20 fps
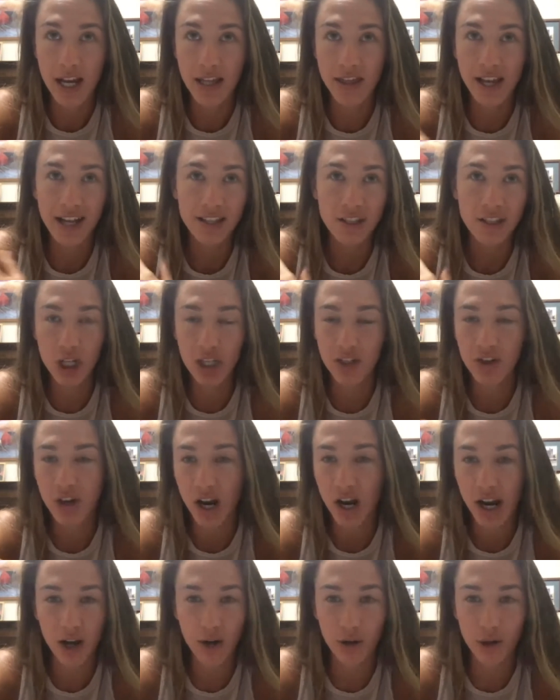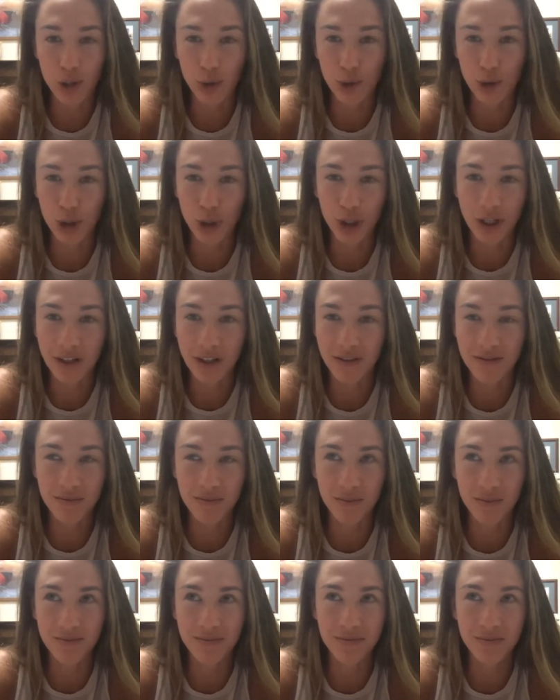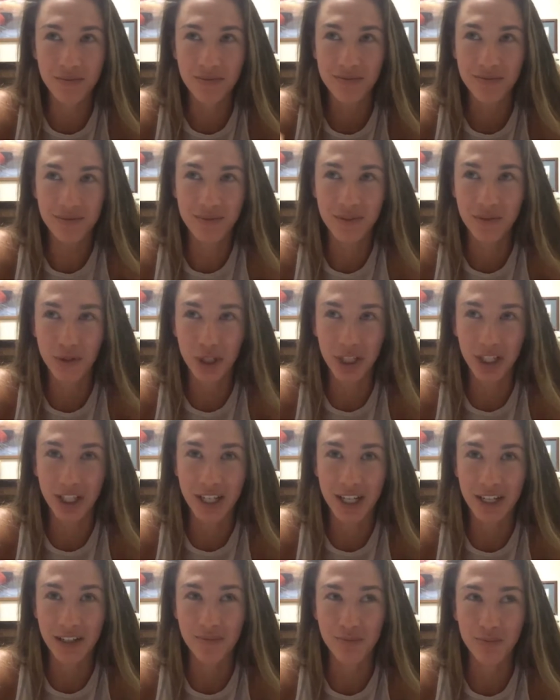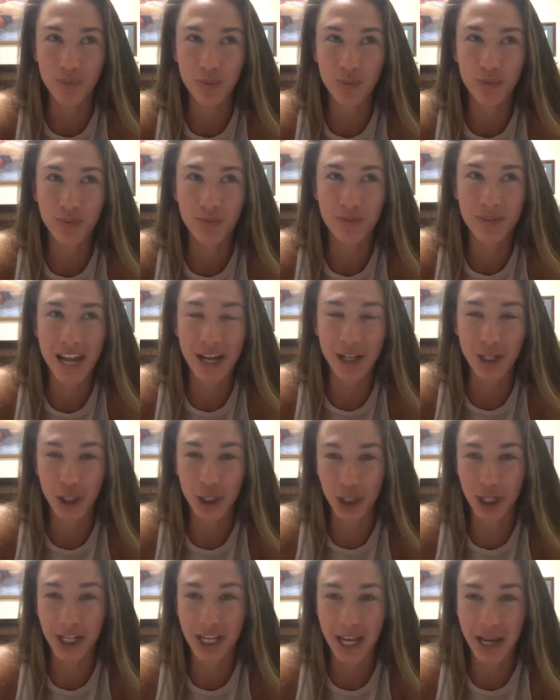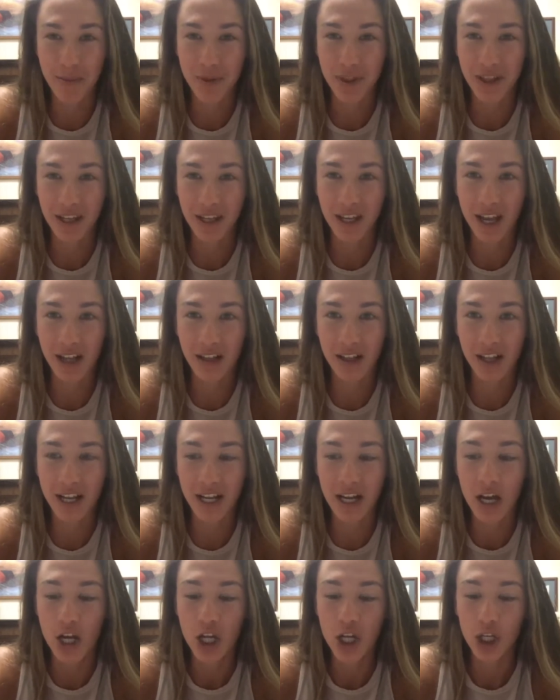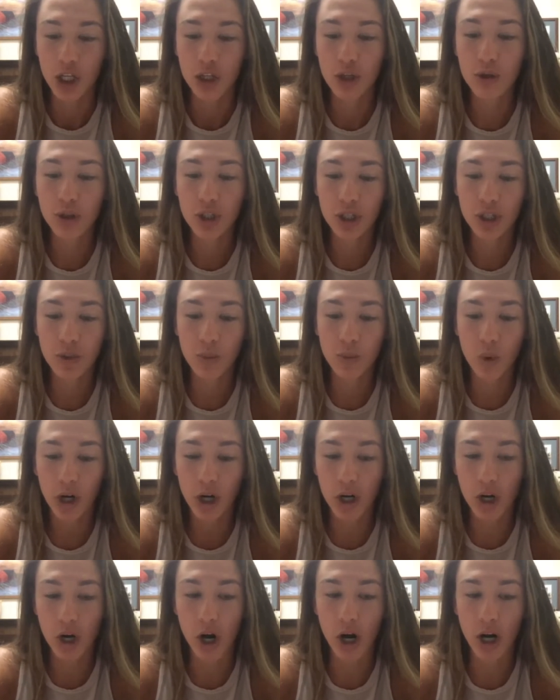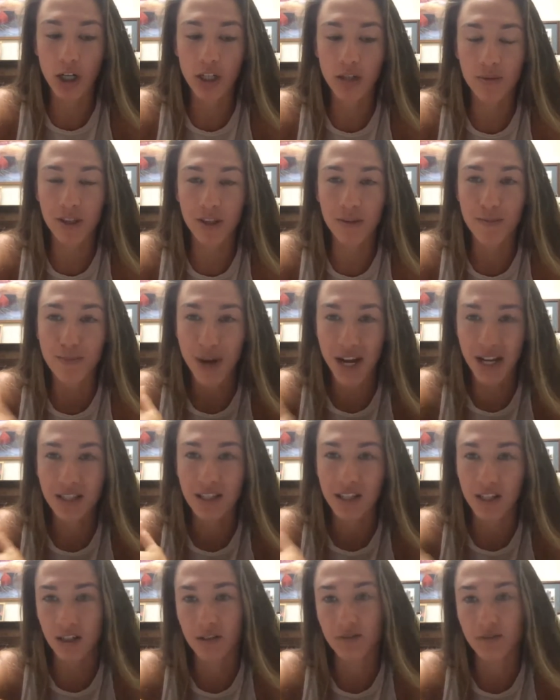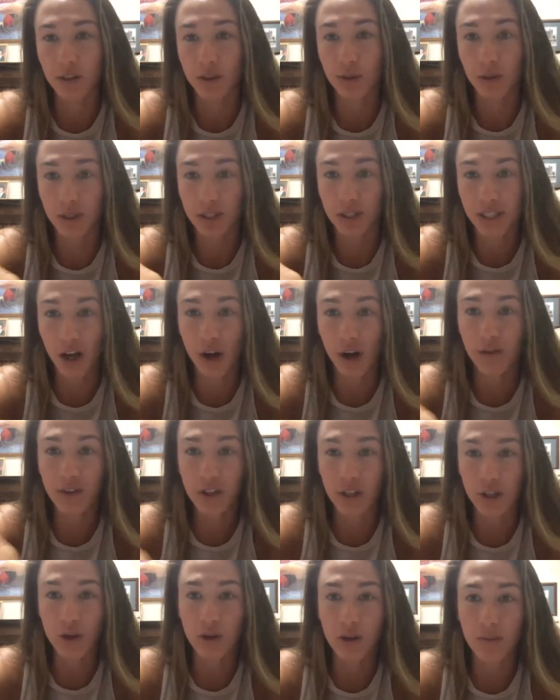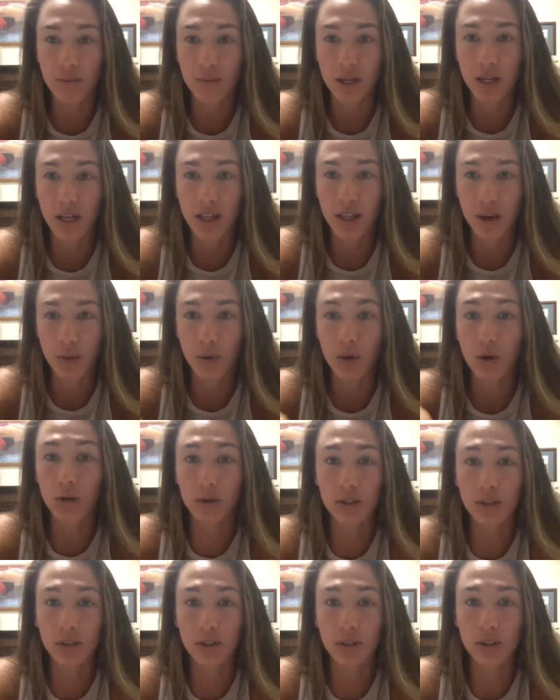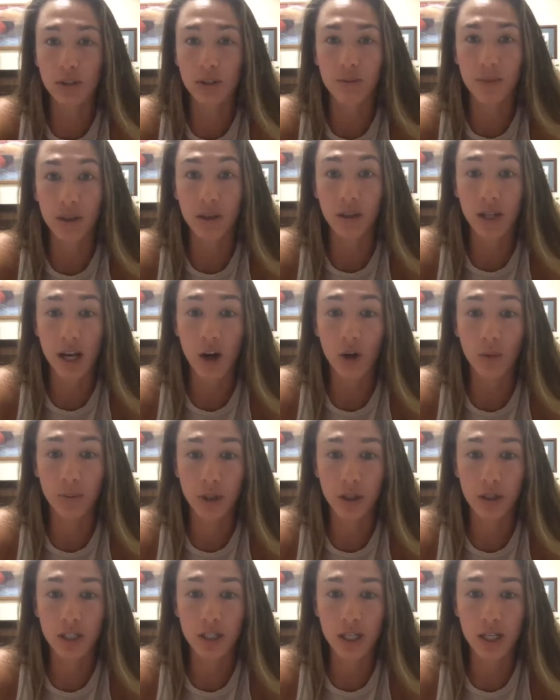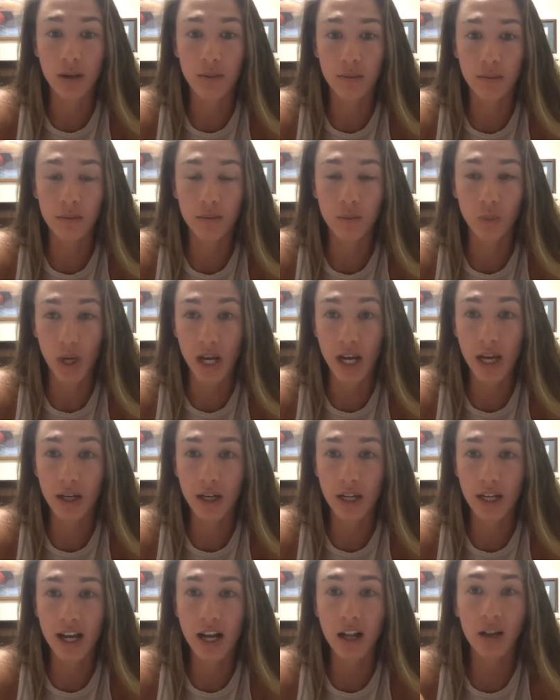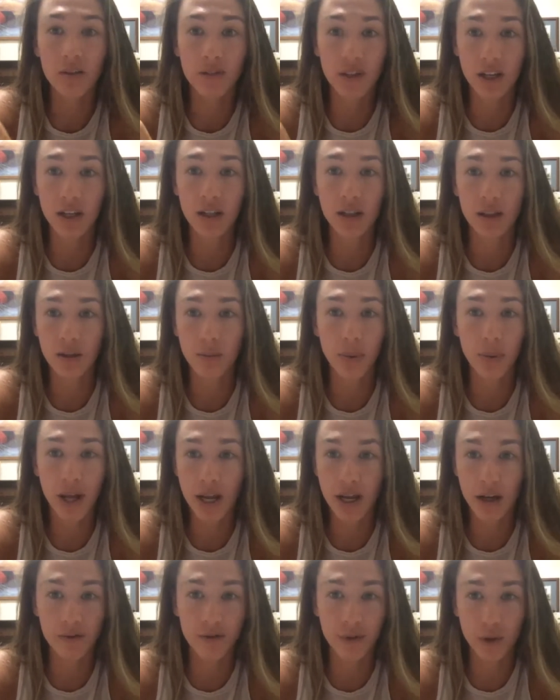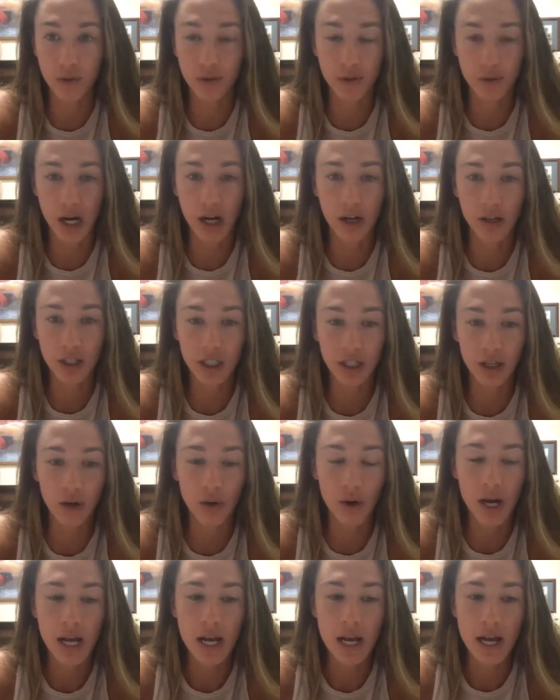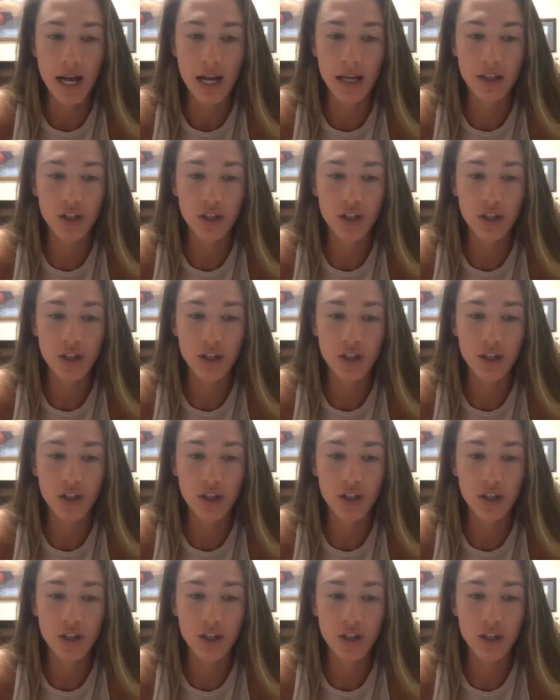And that's just not how you should really enter a game thinking. Like, you should work hard to be the best individual self that you can be that will ultimately help your team win and elevate the play of those around you.